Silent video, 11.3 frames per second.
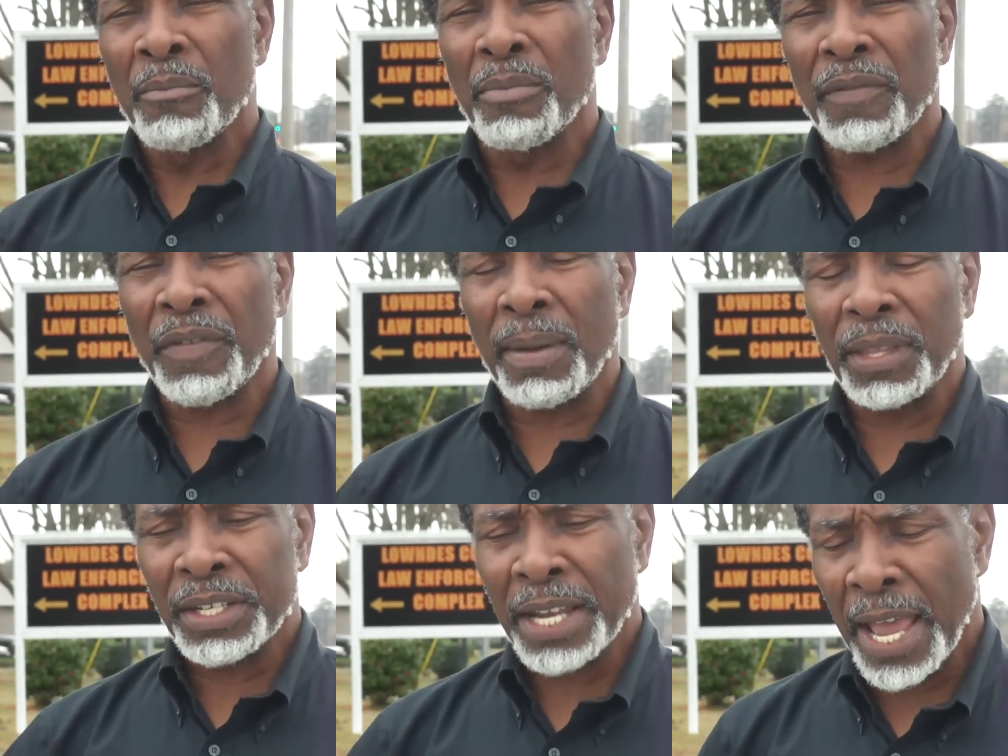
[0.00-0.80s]
But
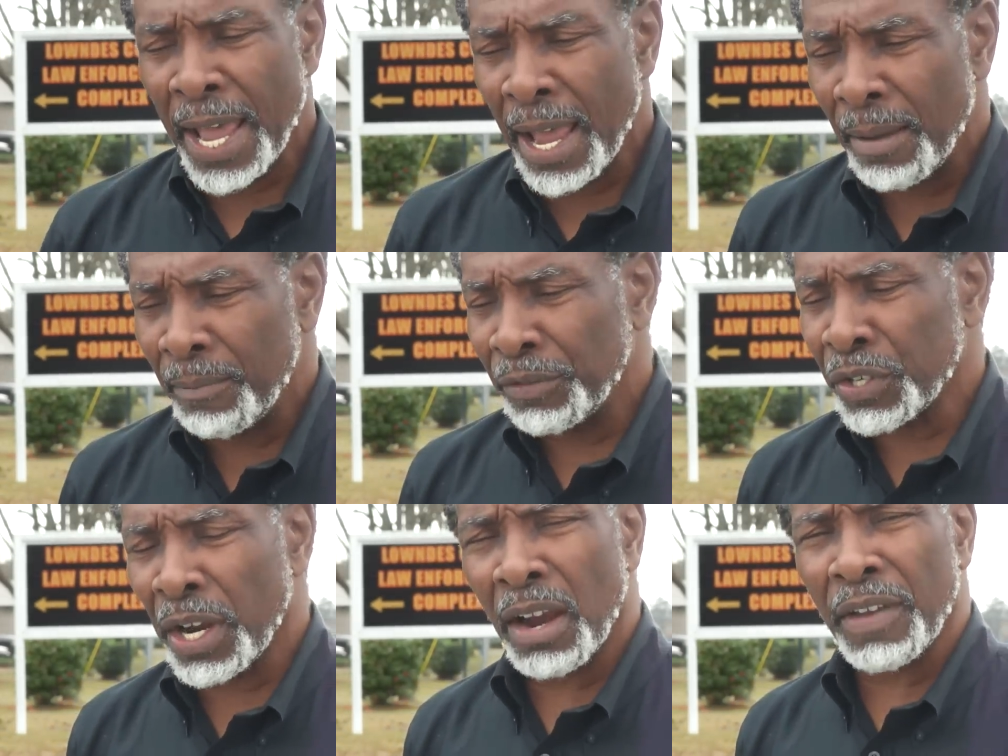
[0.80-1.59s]
from the time
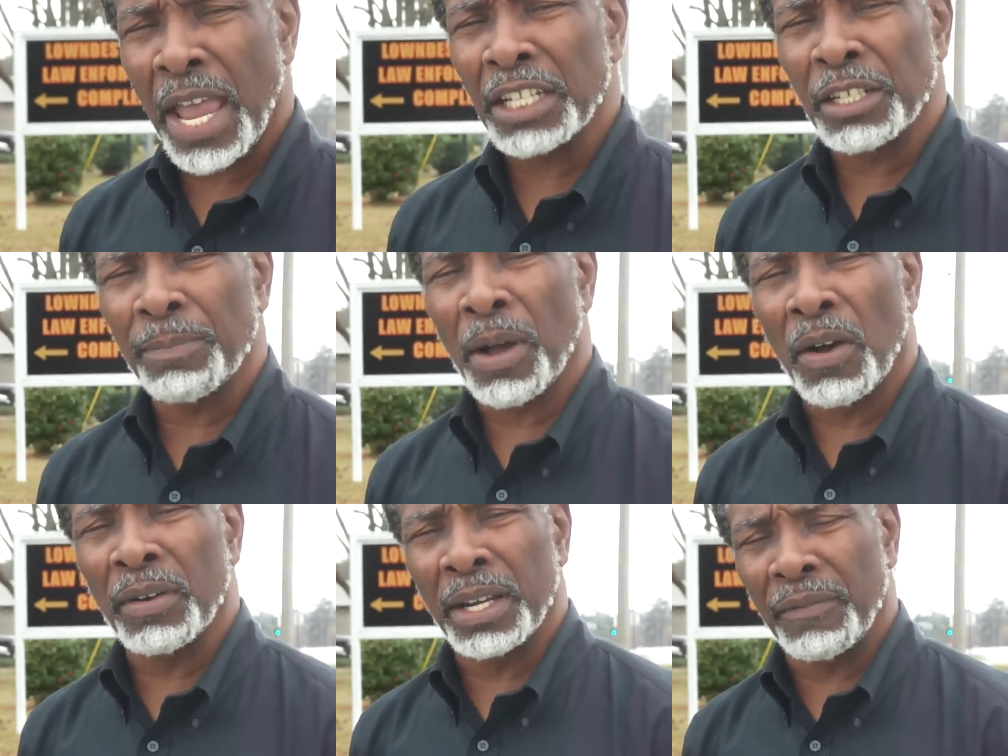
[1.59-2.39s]
Sheriff Ashley
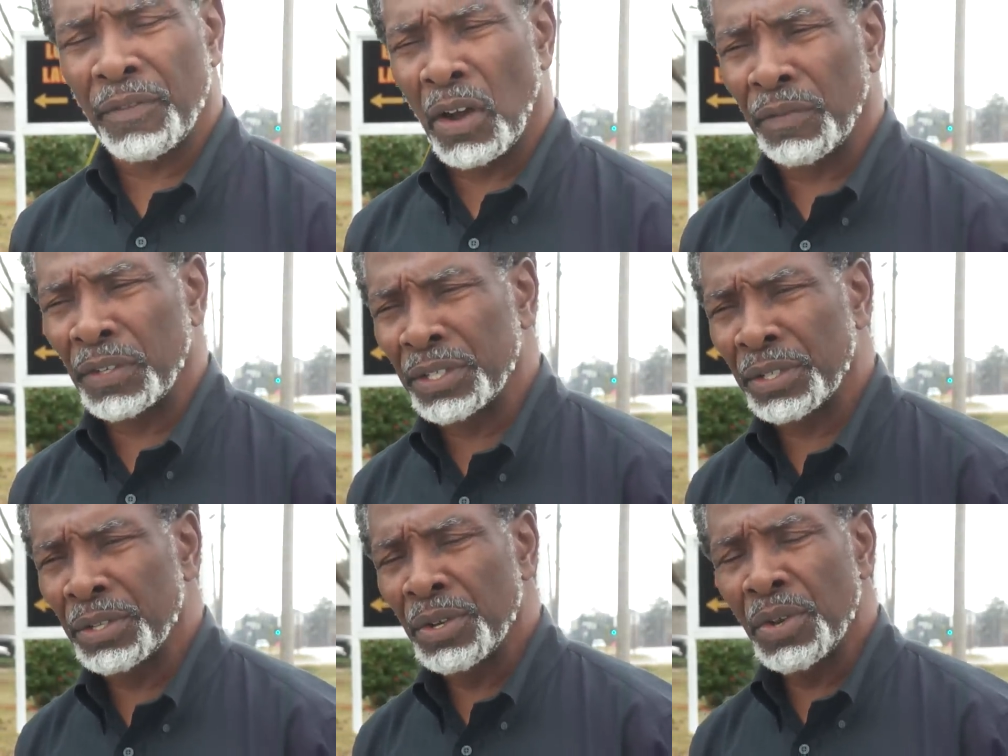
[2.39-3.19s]
Paulk left office,
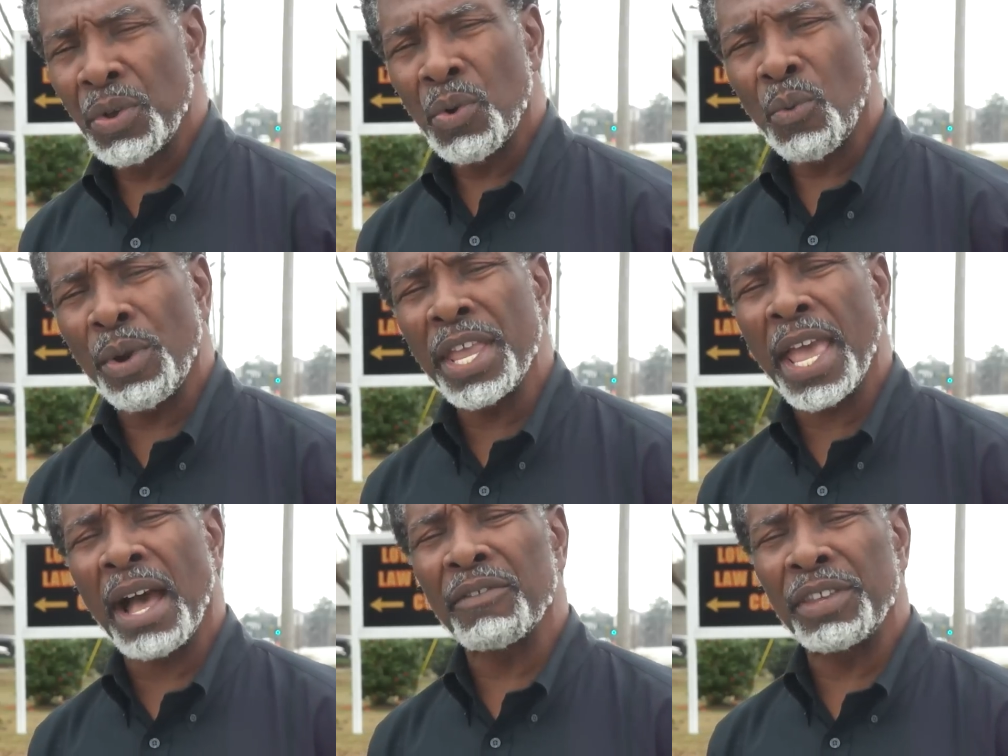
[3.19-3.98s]
we
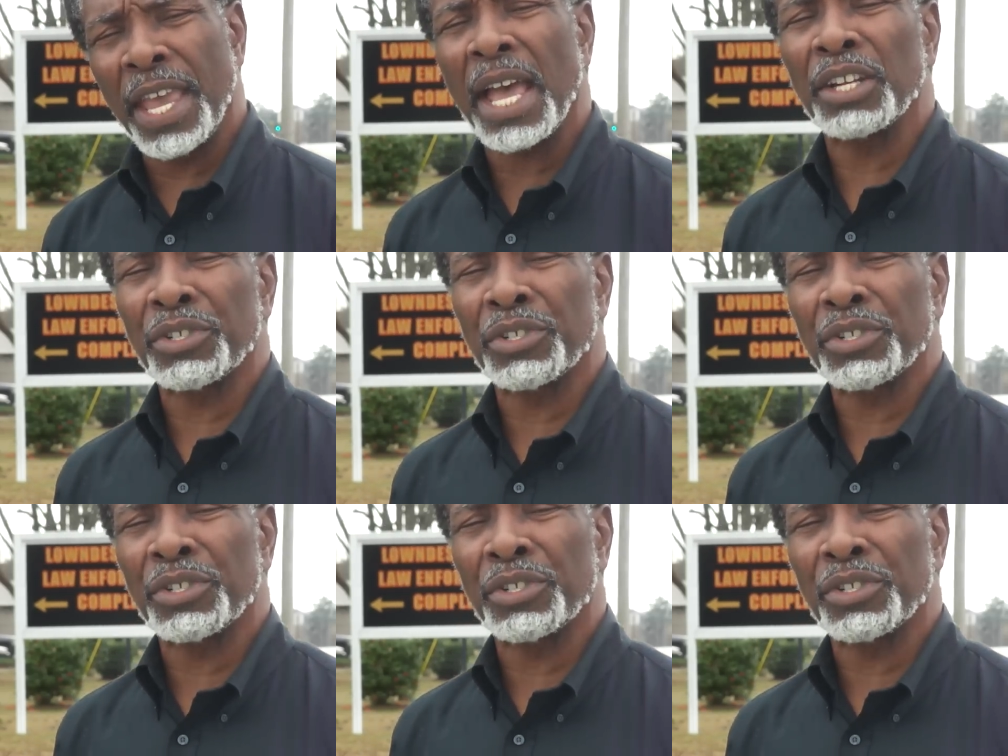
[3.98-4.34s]
have yet